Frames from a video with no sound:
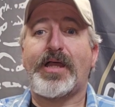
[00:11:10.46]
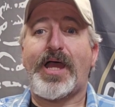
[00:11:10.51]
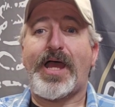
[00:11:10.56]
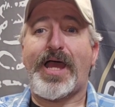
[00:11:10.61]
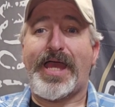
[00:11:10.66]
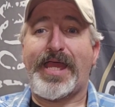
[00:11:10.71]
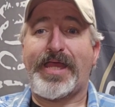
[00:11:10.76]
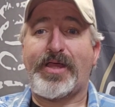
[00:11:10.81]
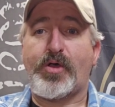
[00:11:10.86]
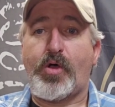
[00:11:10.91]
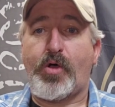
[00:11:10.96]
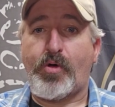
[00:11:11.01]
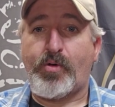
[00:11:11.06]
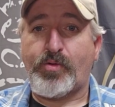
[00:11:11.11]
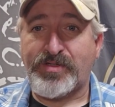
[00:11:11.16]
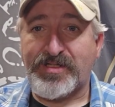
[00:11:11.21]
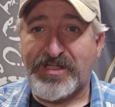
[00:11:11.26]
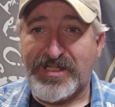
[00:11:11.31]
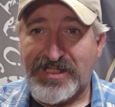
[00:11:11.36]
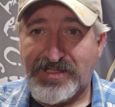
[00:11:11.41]
I
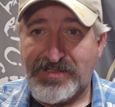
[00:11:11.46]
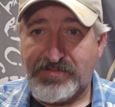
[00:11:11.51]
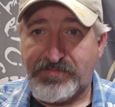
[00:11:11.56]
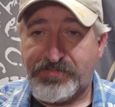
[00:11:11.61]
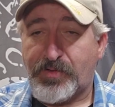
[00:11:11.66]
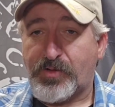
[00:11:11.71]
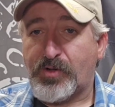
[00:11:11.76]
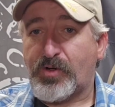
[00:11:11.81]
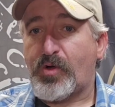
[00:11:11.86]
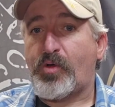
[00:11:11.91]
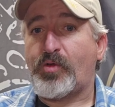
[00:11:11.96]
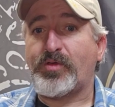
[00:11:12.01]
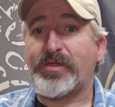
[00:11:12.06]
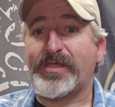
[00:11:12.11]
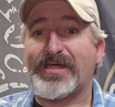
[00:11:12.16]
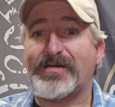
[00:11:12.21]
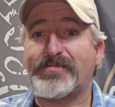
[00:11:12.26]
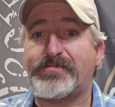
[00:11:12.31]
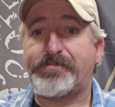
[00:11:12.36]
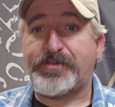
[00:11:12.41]
owned it for
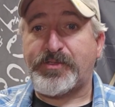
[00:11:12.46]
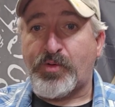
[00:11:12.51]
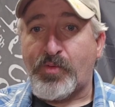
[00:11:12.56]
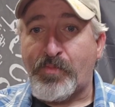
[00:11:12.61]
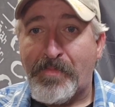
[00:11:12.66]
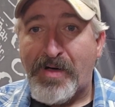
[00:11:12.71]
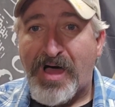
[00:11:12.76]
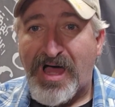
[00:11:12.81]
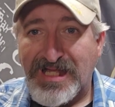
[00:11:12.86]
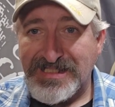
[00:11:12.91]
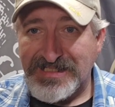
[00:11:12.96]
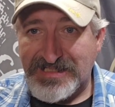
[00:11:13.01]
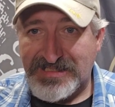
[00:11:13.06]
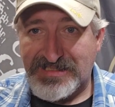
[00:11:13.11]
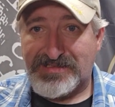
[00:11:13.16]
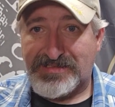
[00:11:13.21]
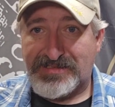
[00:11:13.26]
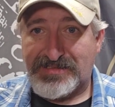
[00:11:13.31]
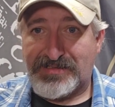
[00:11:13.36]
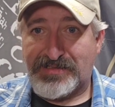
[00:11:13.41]
only a few
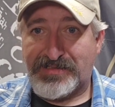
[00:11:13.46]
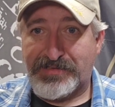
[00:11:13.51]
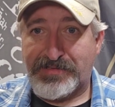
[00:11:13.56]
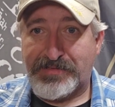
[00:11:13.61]
months.